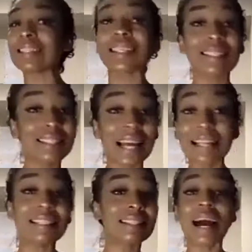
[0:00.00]
Success
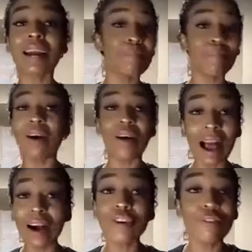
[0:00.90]
is not about
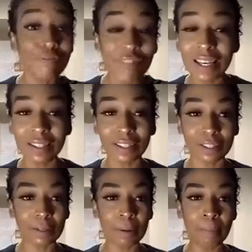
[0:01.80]
how you
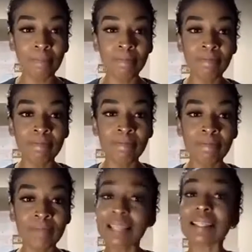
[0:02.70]
feel.
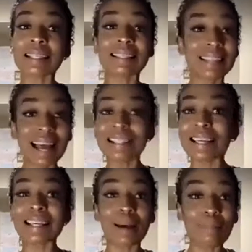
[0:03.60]
Success
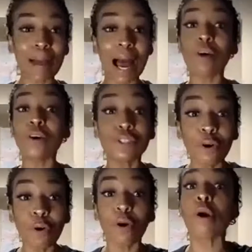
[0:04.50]
is about
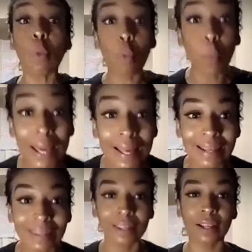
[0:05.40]
your
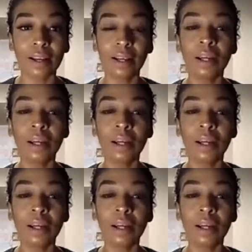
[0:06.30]
will.